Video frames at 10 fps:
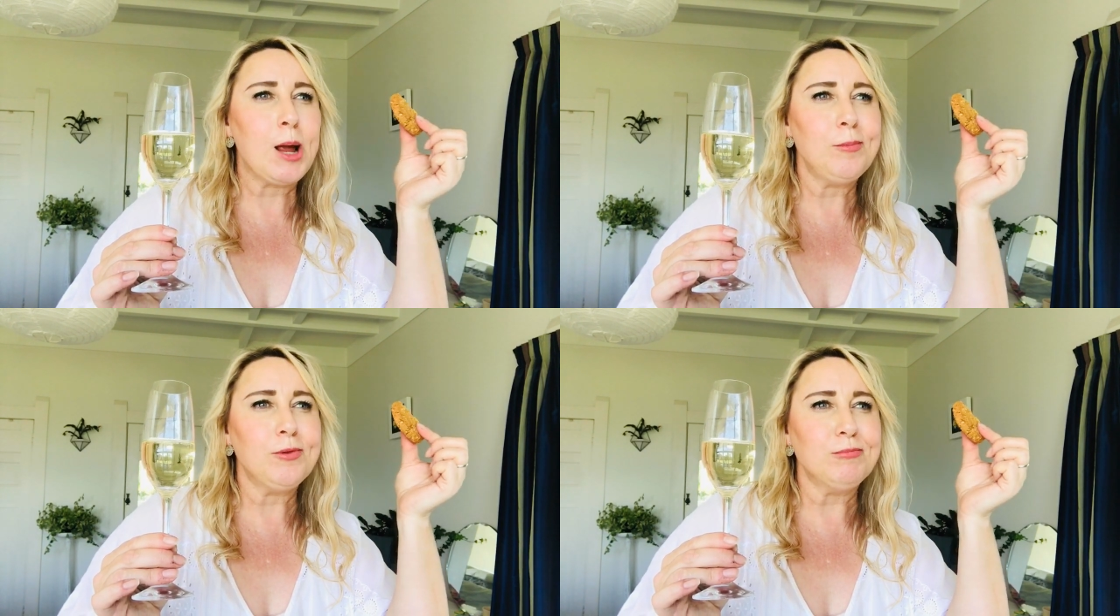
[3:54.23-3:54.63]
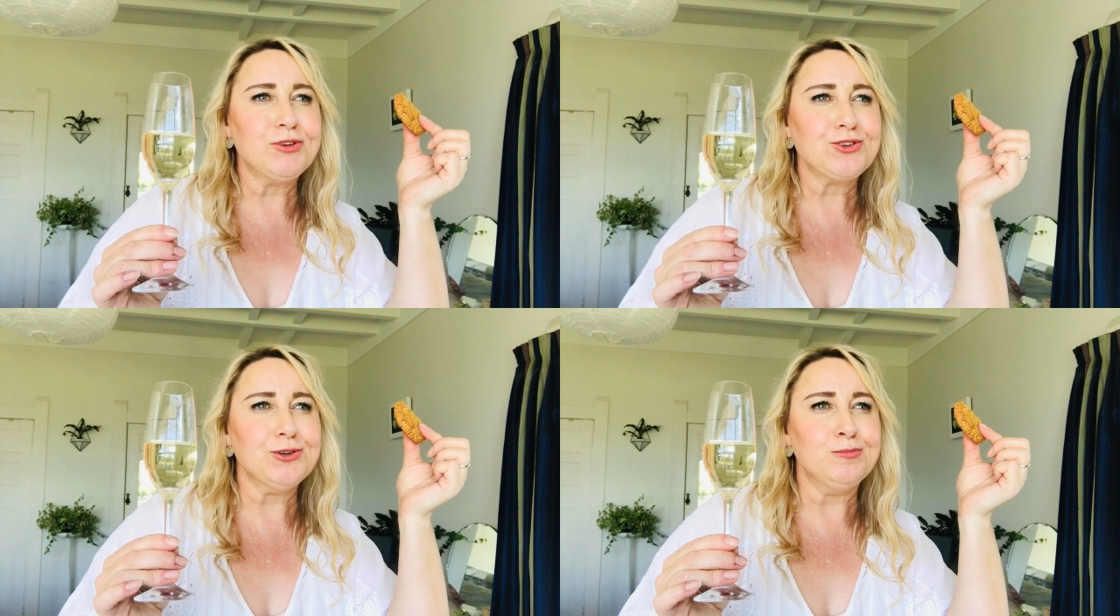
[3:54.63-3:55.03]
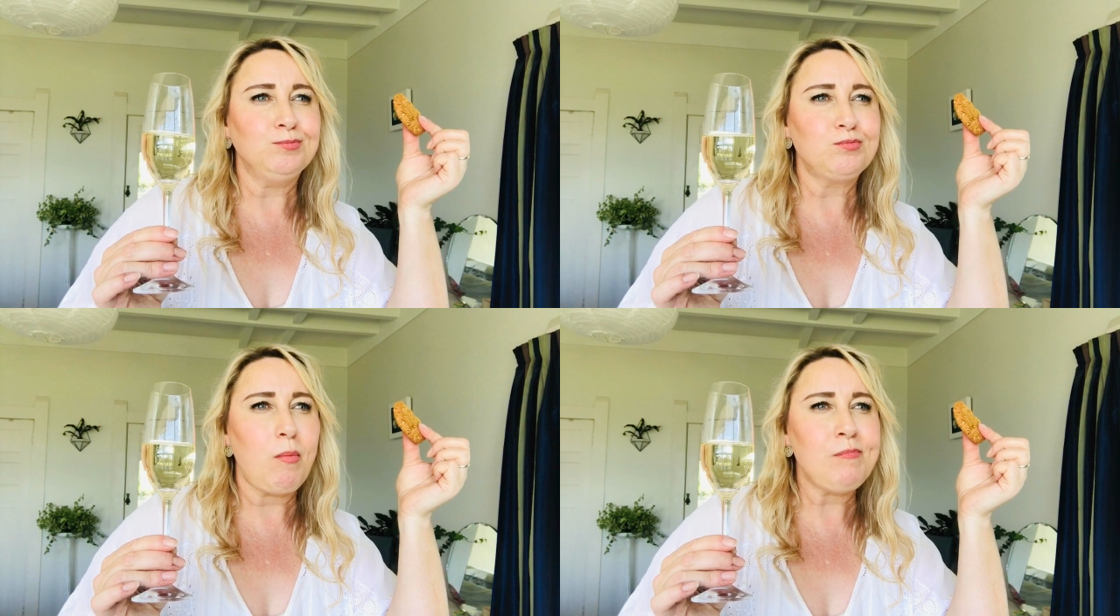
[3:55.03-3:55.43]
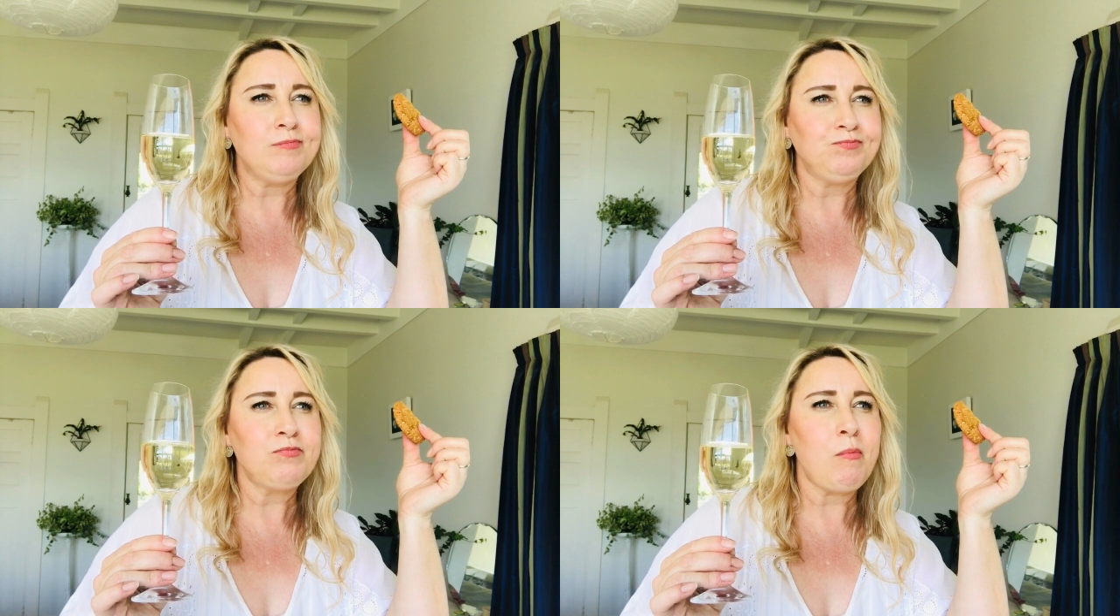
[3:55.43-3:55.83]
in the biscuit.
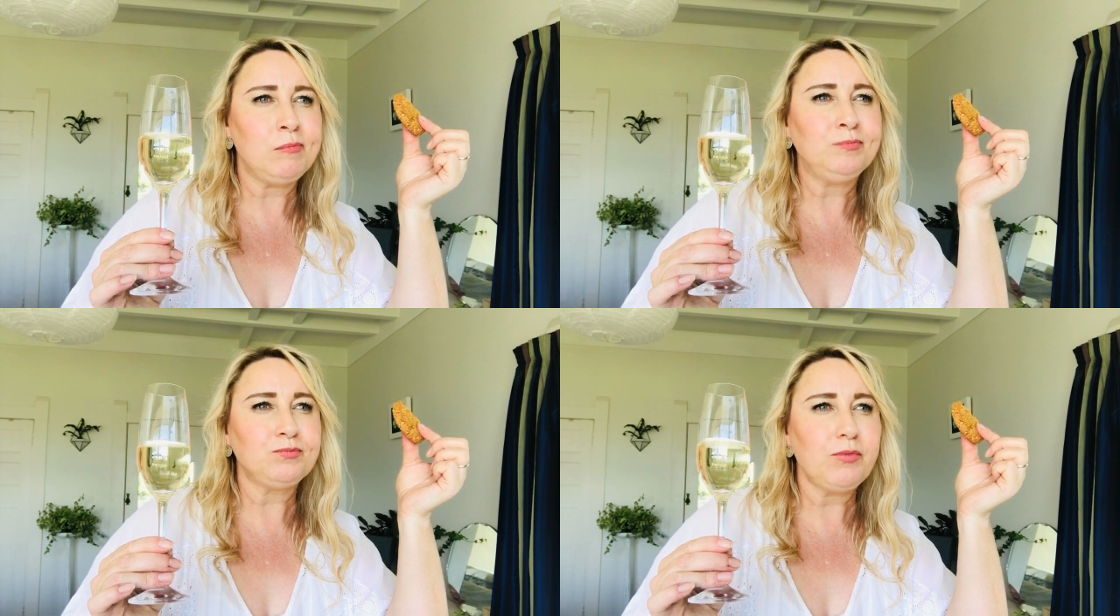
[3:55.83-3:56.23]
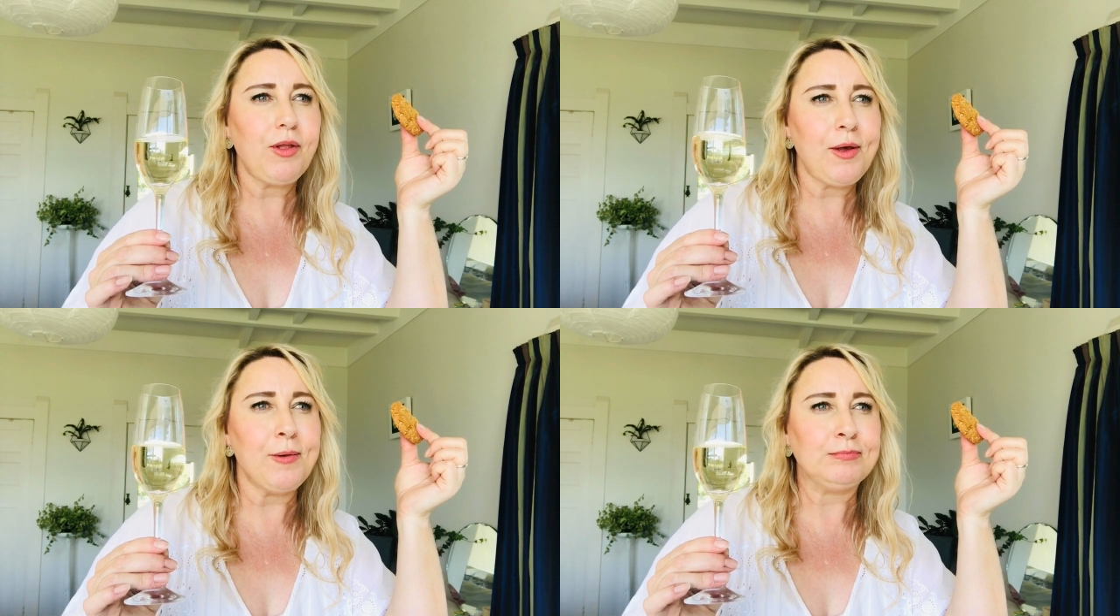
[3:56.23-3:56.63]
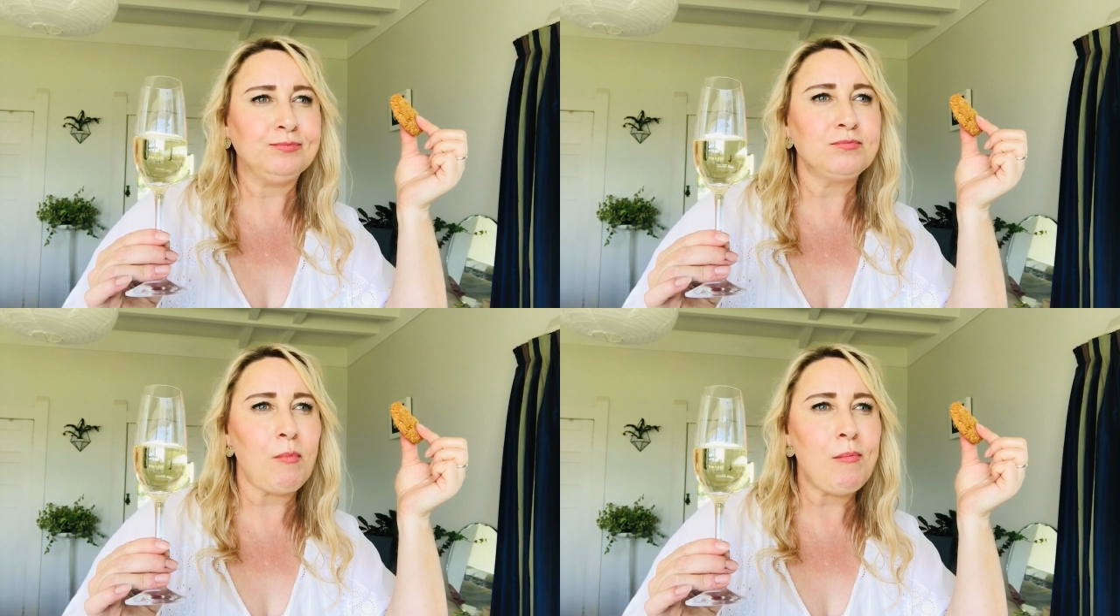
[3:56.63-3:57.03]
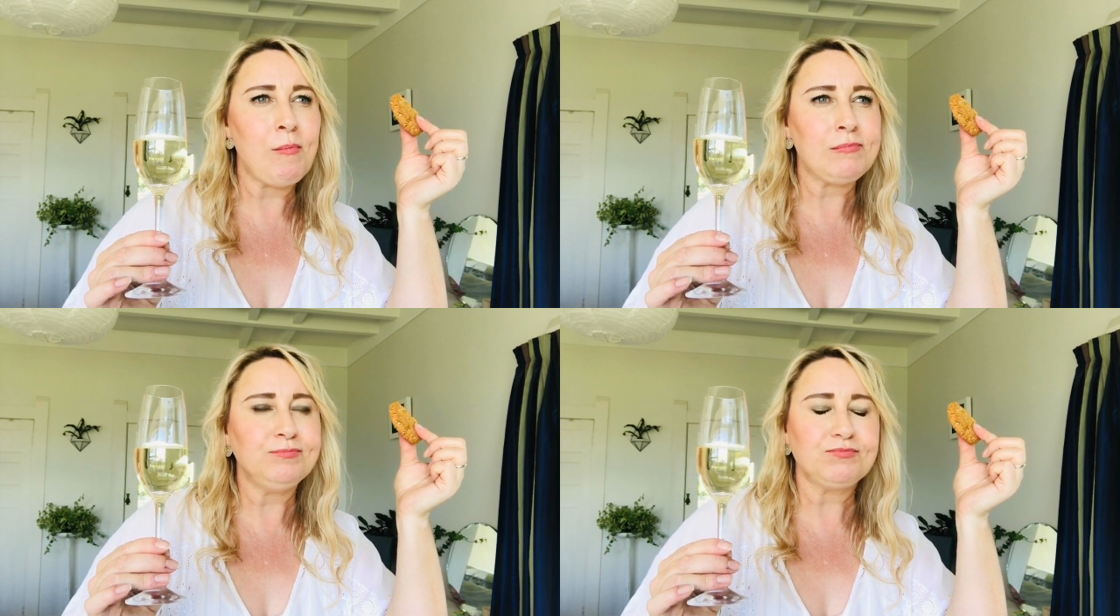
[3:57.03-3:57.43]
Yeah,
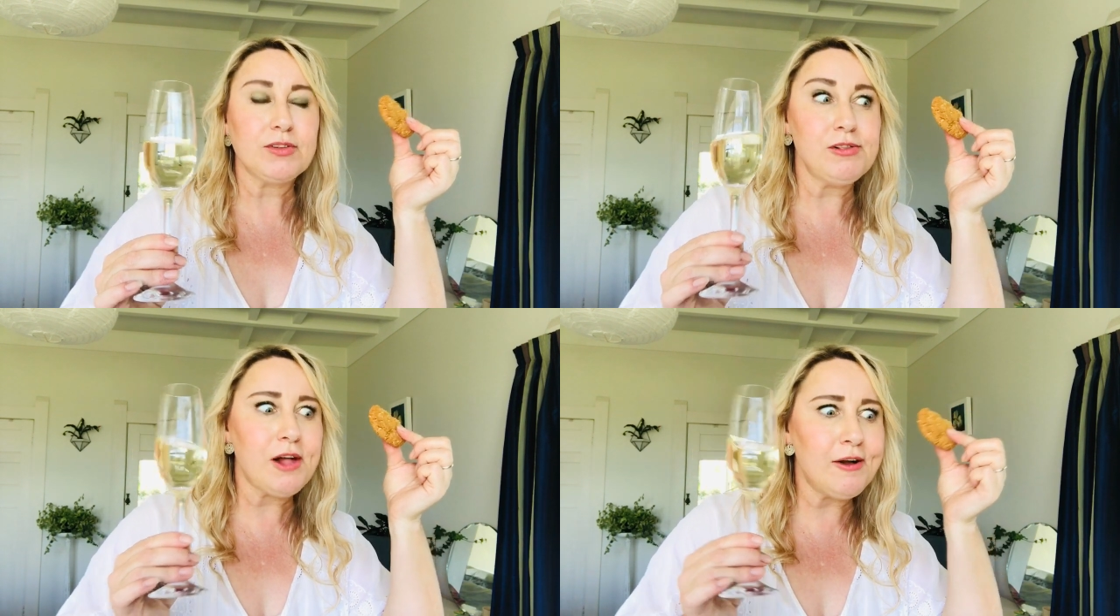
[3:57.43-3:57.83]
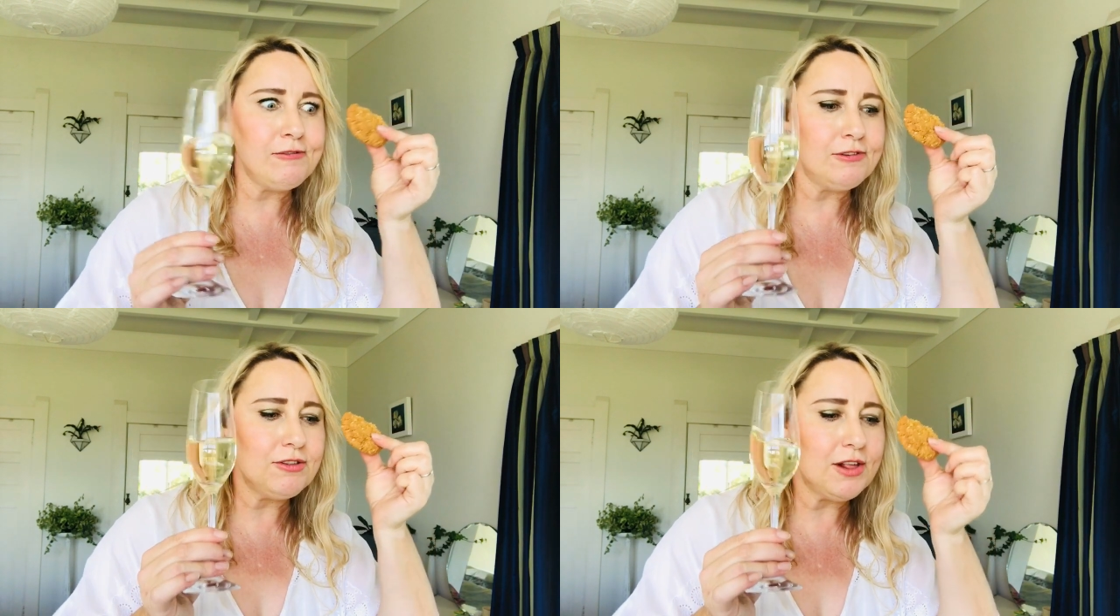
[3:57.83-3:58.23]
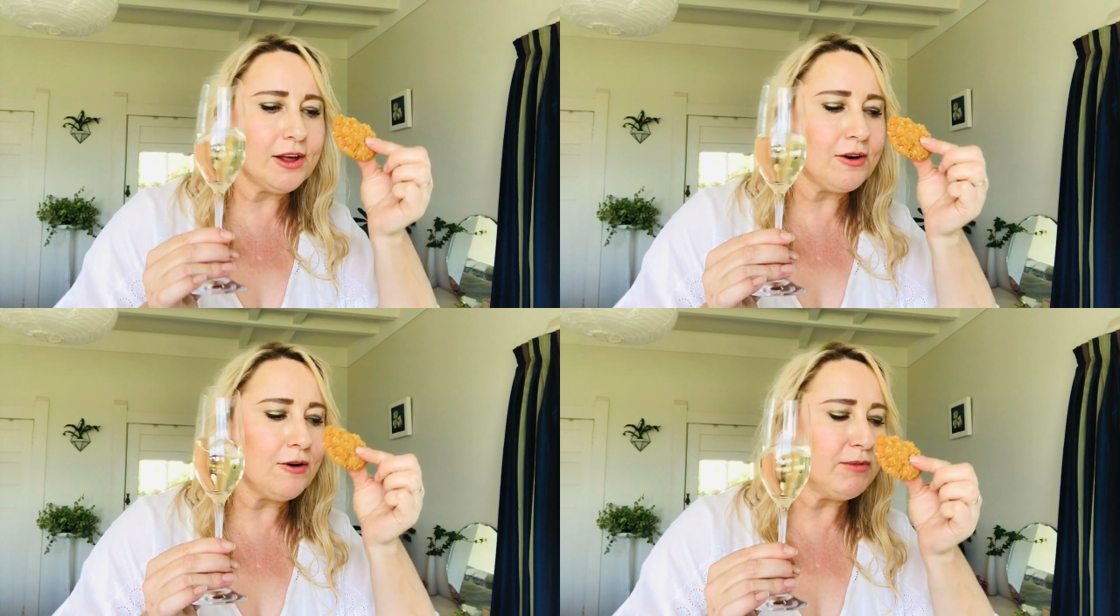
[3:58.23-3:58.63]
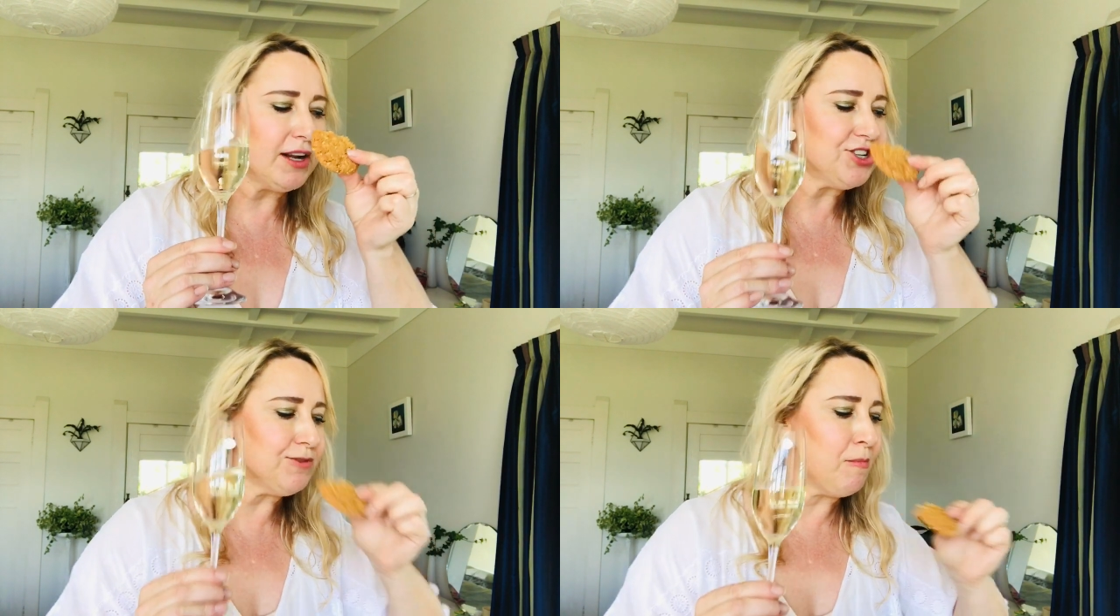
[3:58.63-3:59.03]
love that
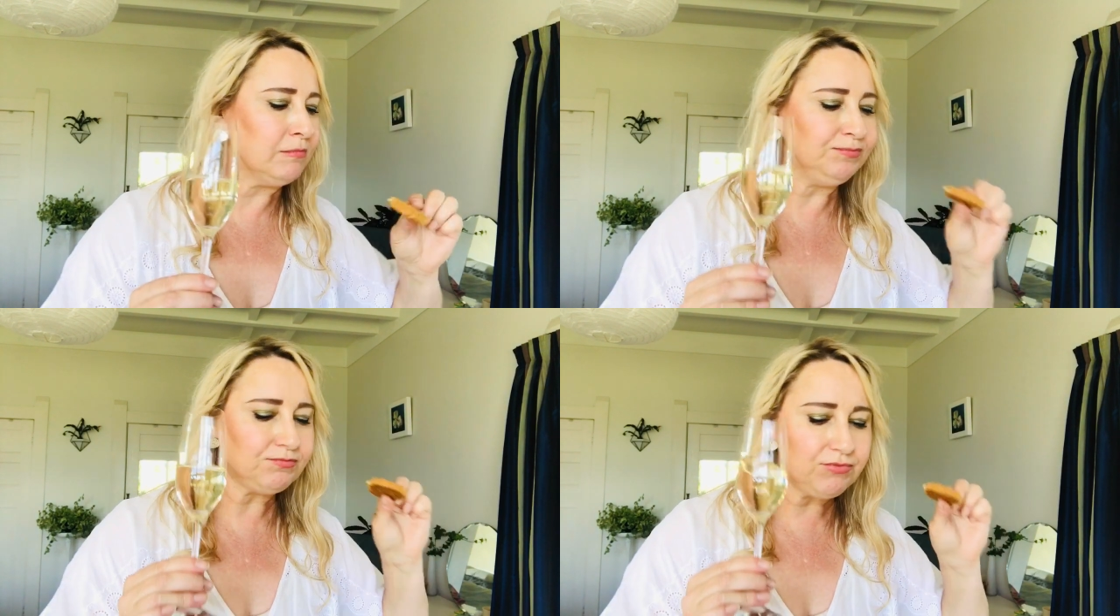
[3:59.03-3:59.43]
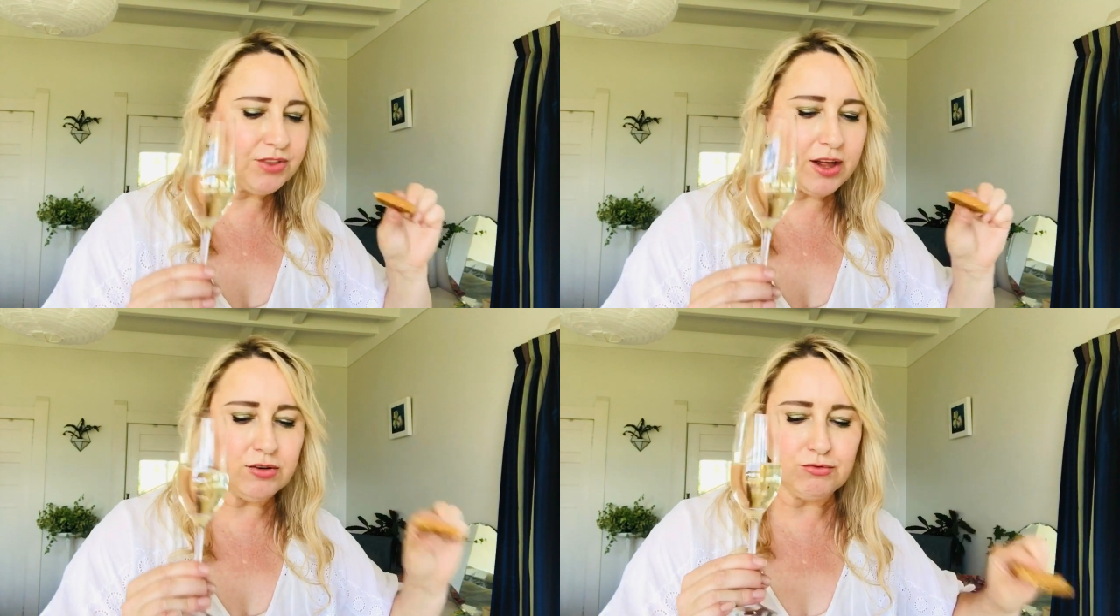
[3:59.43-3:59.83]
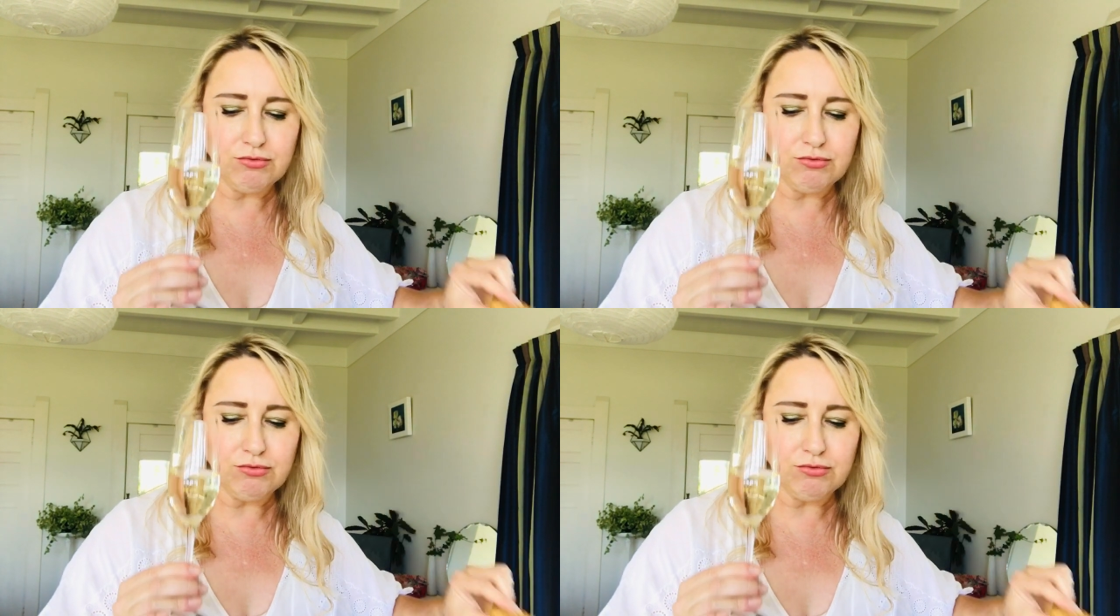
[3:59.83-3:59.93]
combination. That